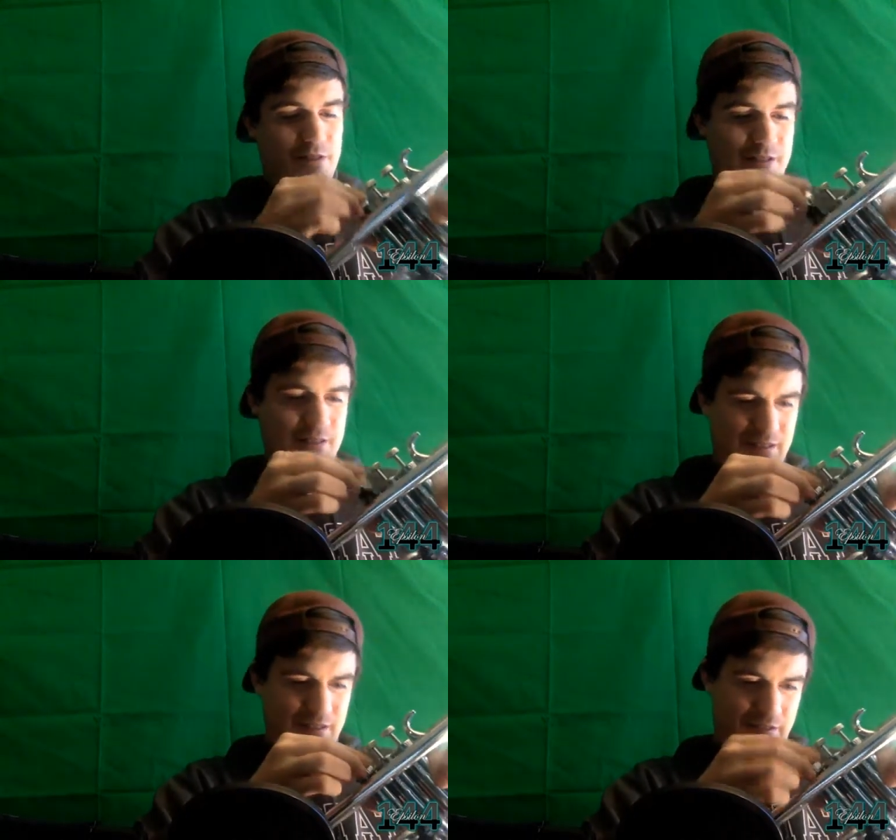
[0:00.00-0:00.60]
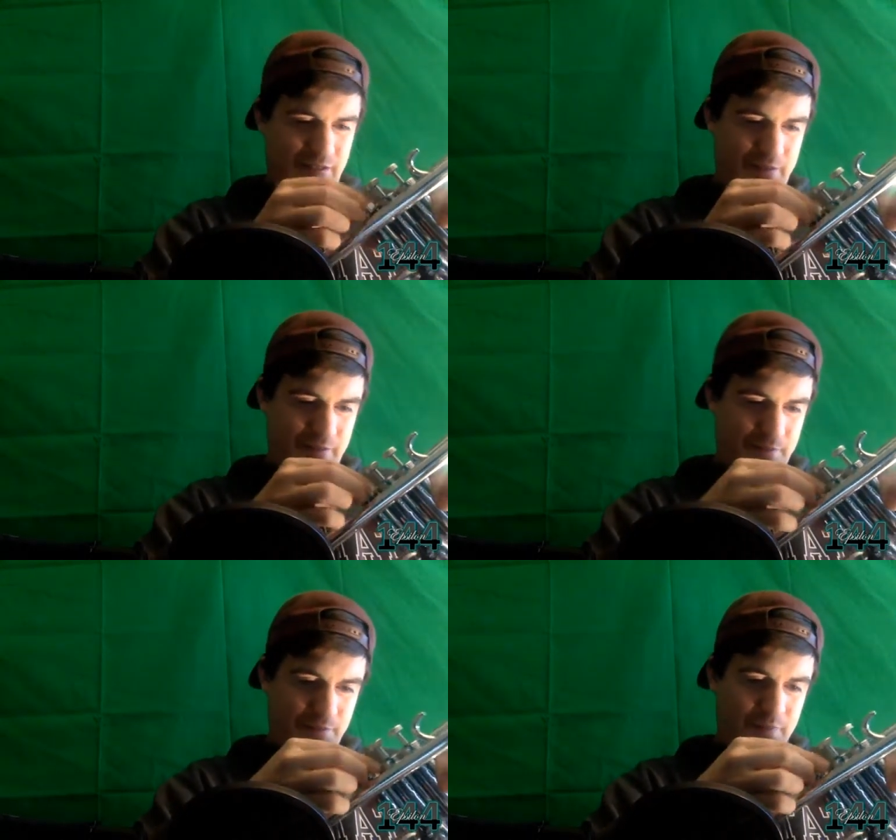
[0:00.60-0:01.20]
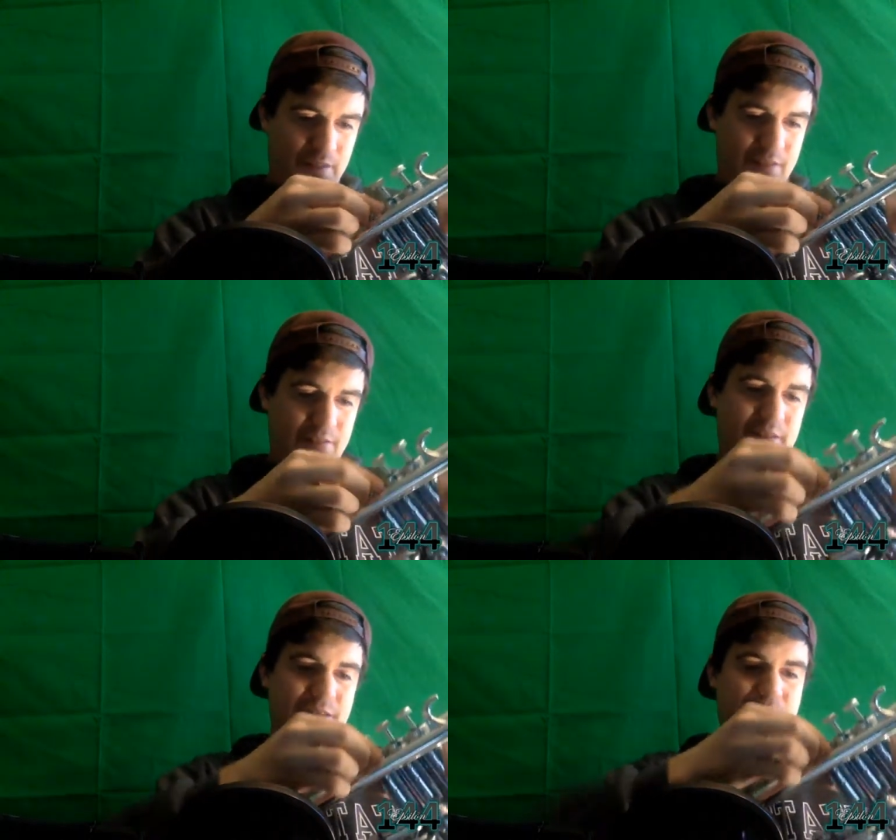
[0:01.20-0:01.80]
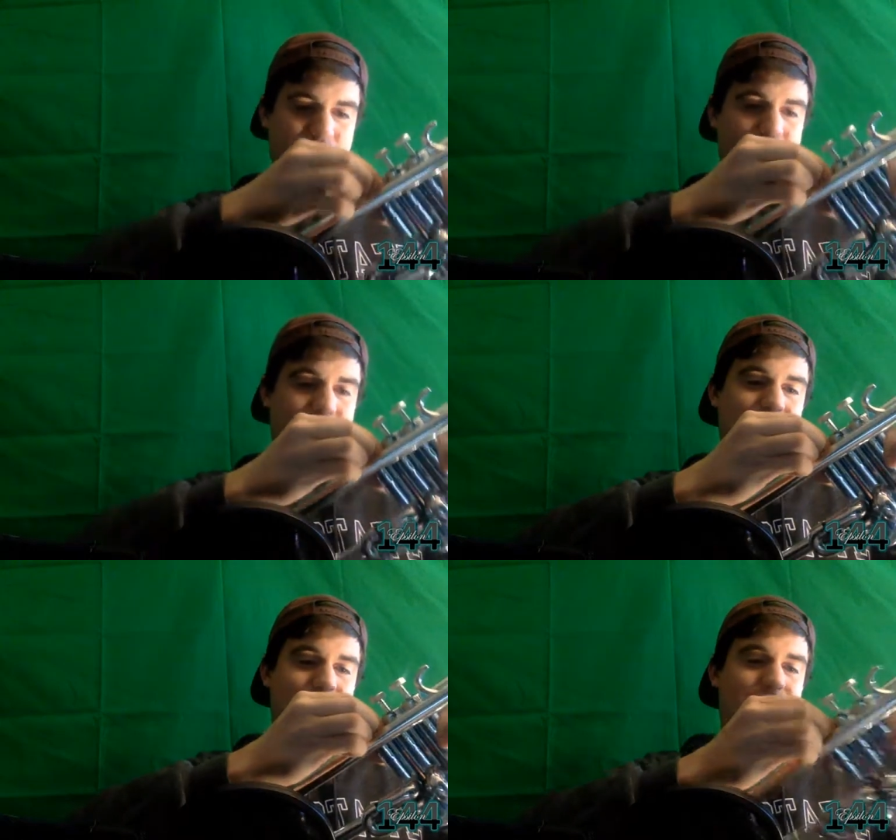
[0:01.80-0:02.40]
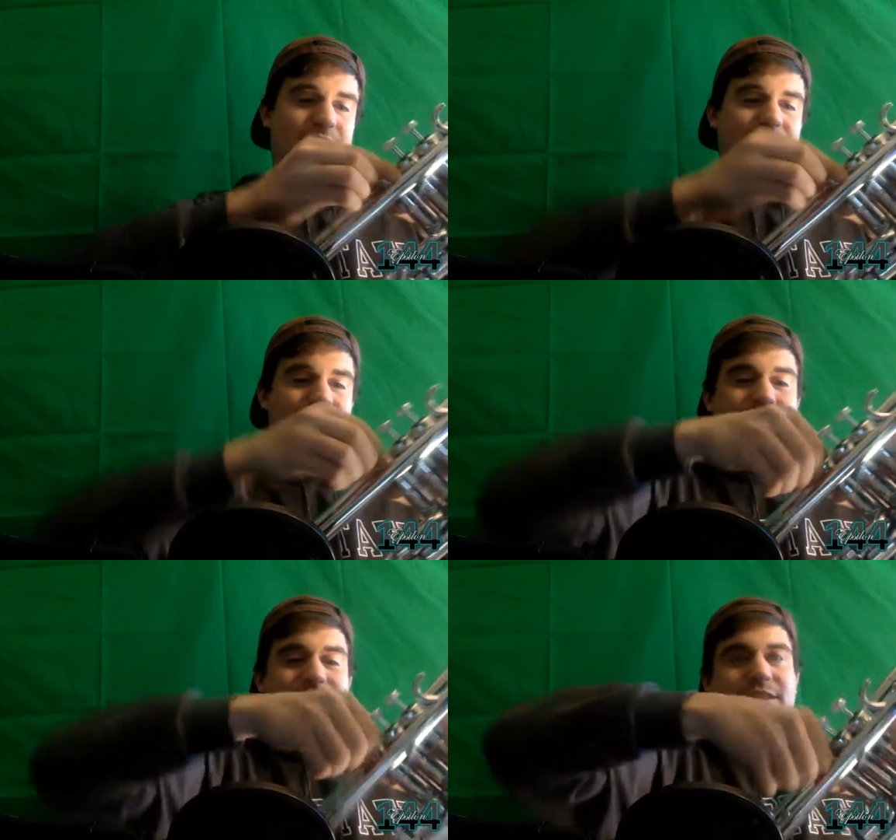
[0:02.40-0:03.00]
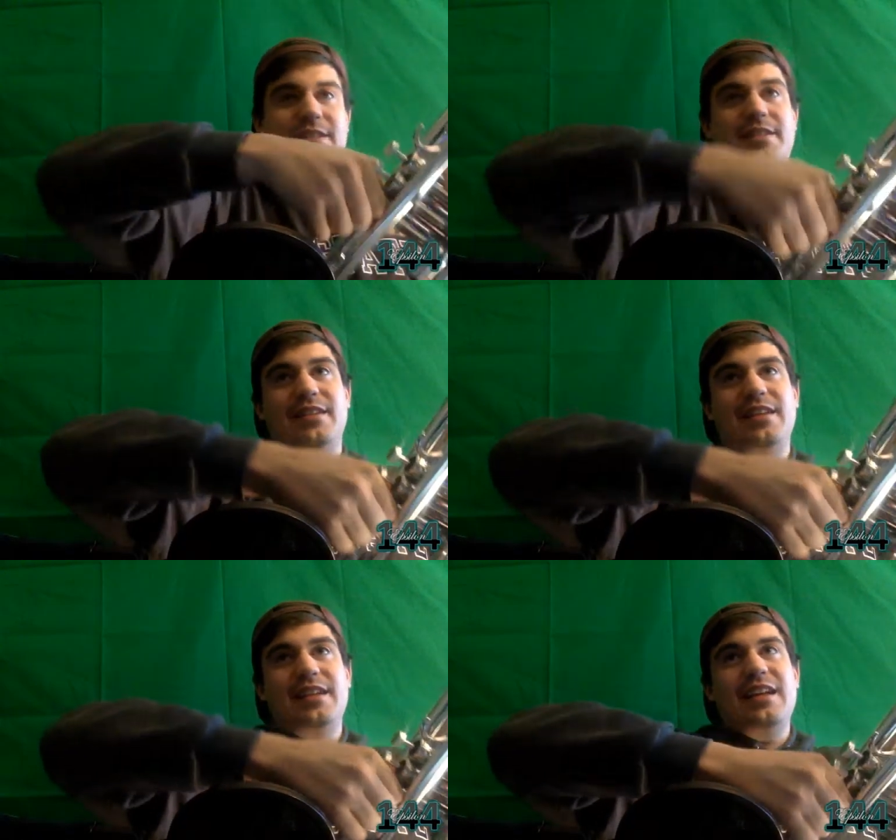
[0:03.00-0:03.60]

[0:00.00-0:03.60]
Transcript: Like, there you go. And then you gotta twist these in,